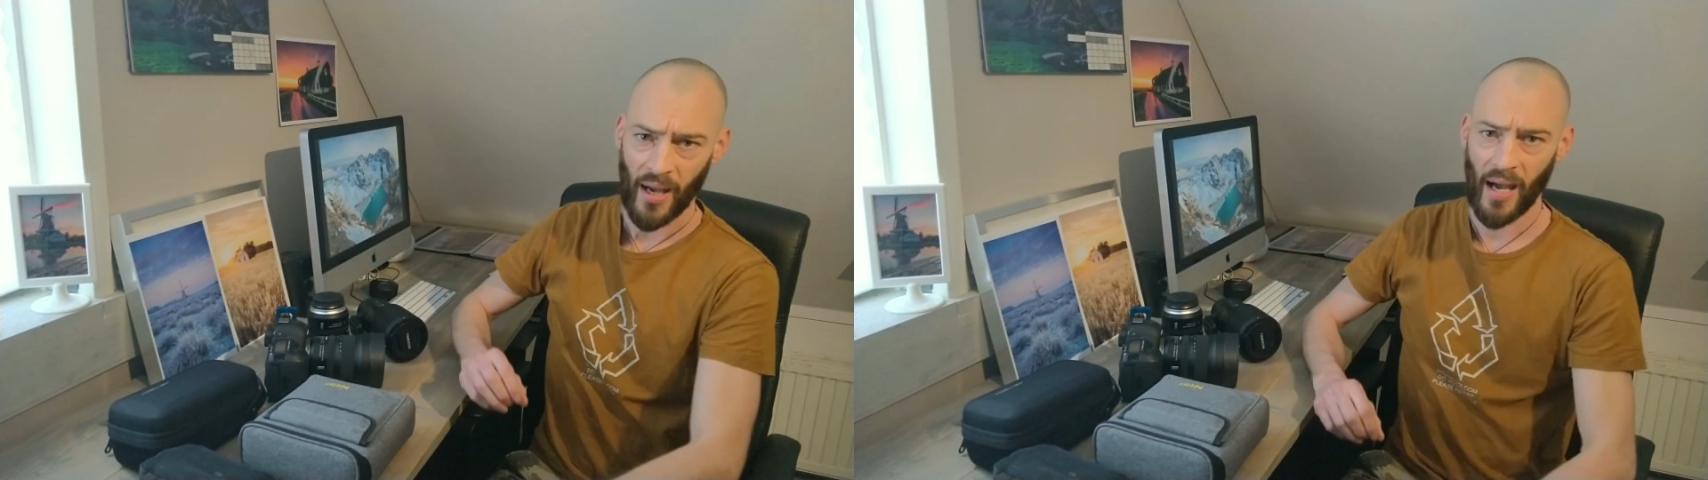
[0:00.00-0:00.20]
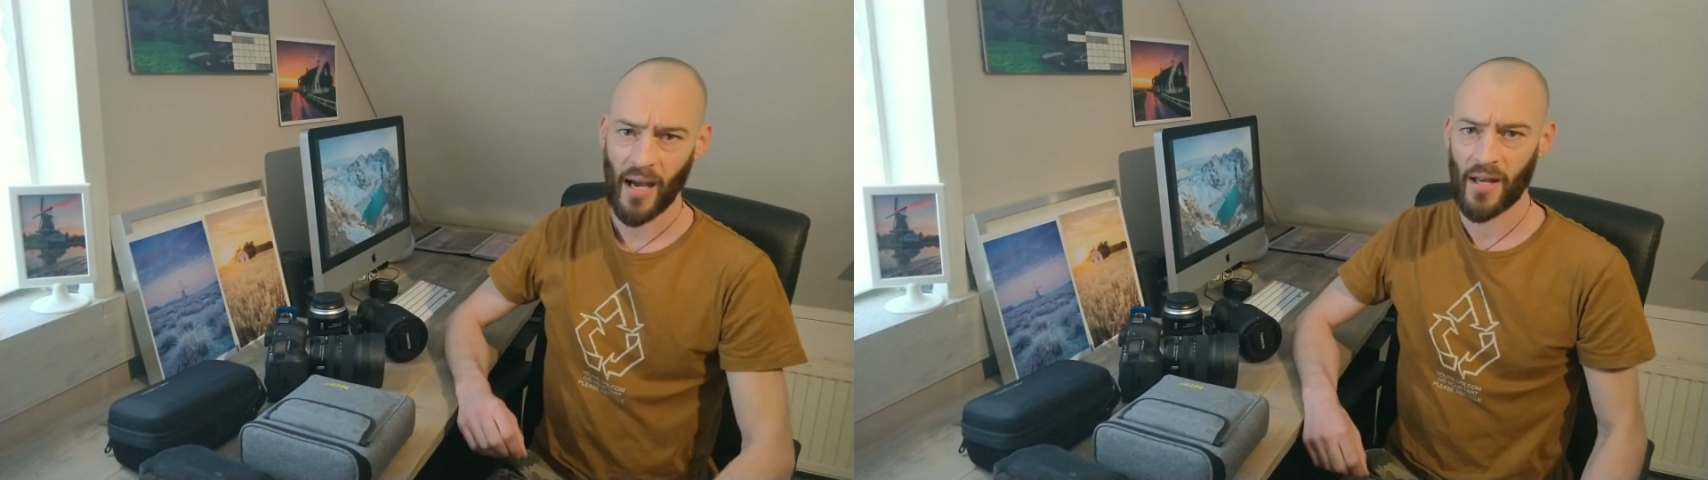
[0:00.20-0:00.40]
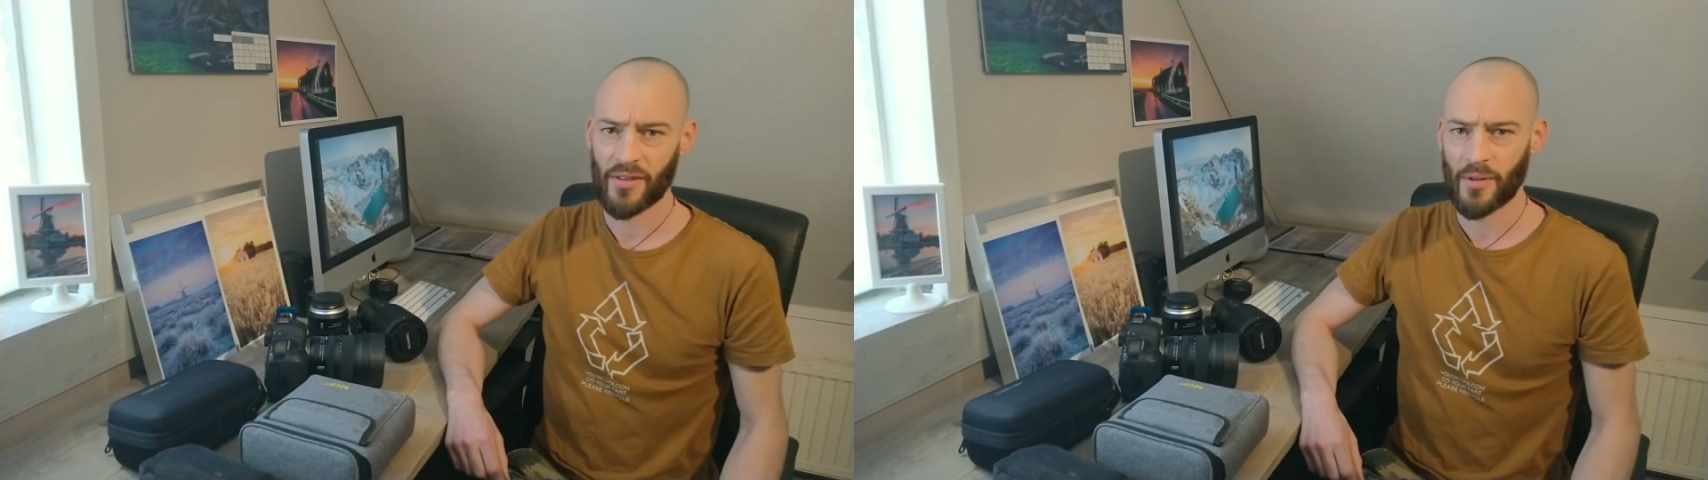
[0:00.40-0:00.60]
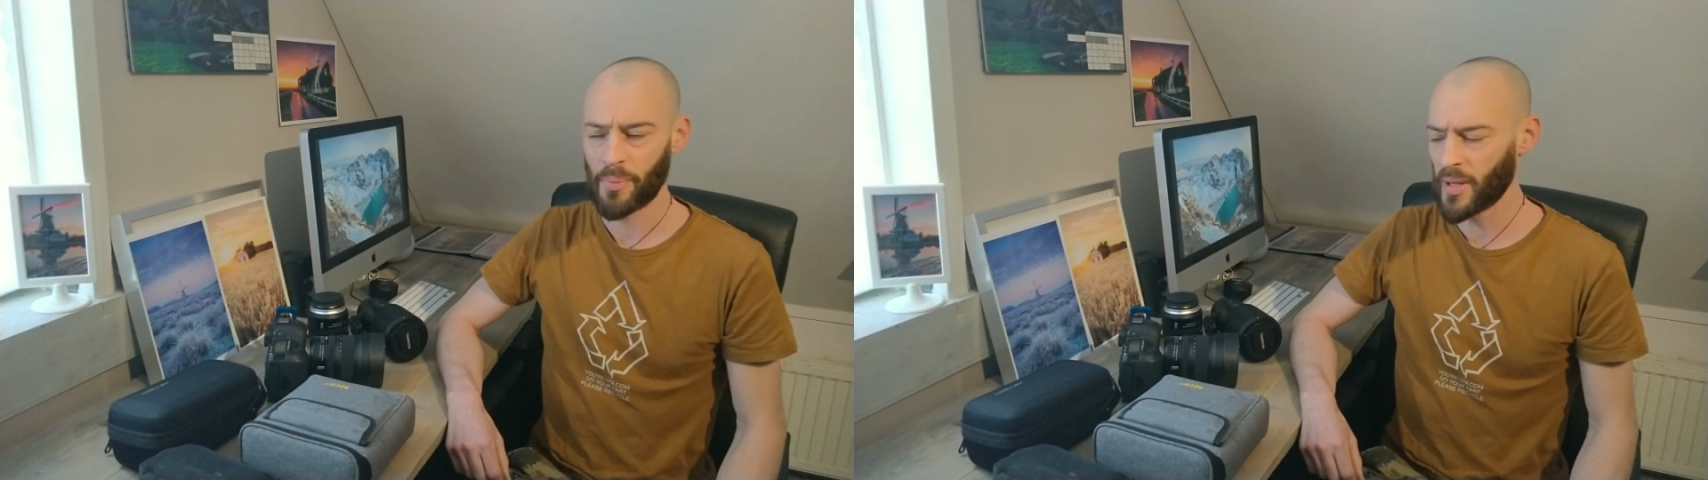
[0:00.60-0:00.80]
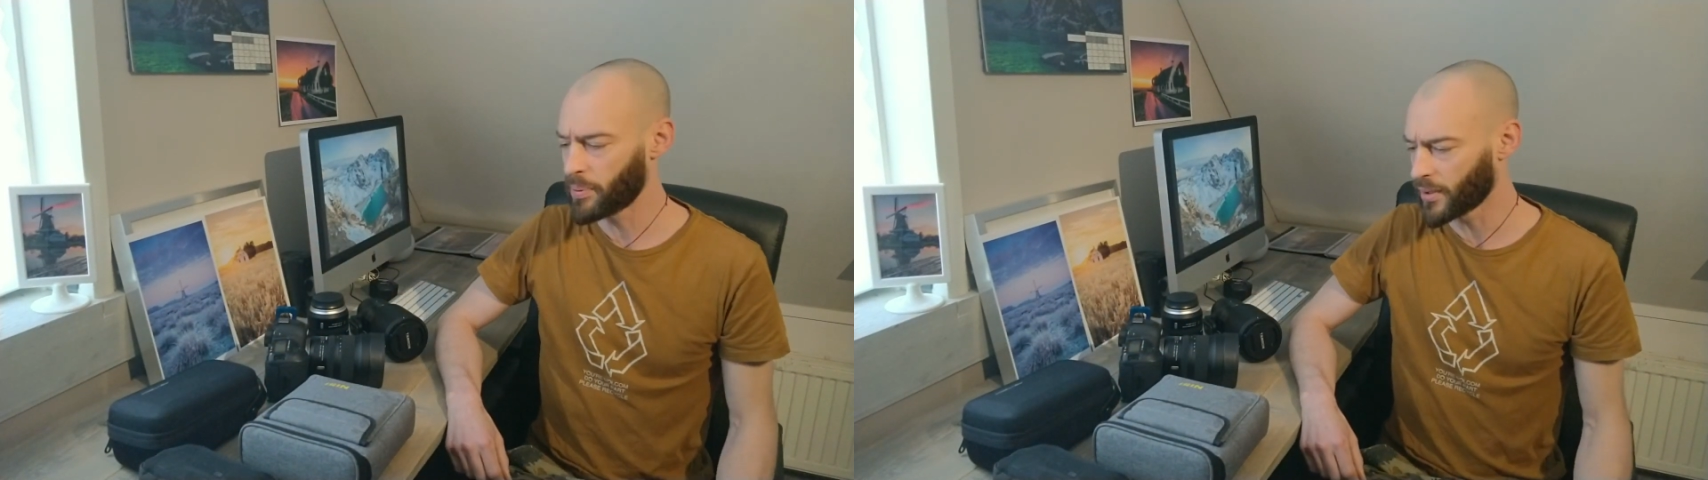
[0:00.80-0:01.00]
And the
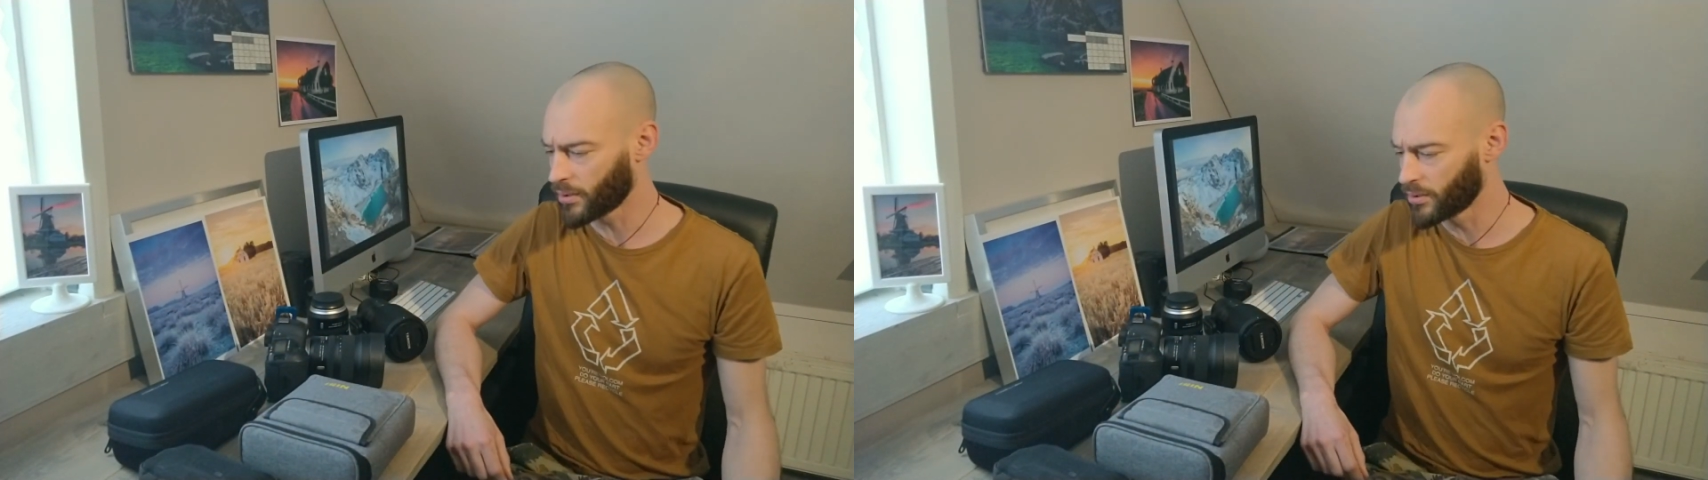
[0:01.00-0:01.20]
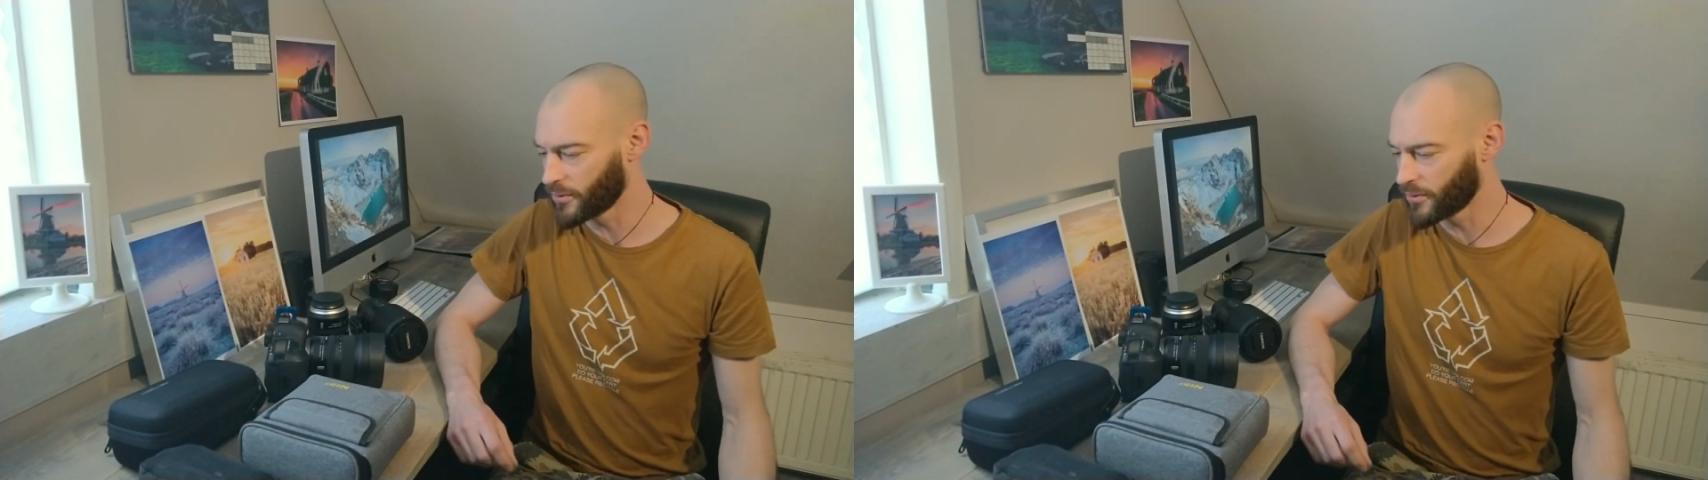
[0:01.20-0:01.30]
people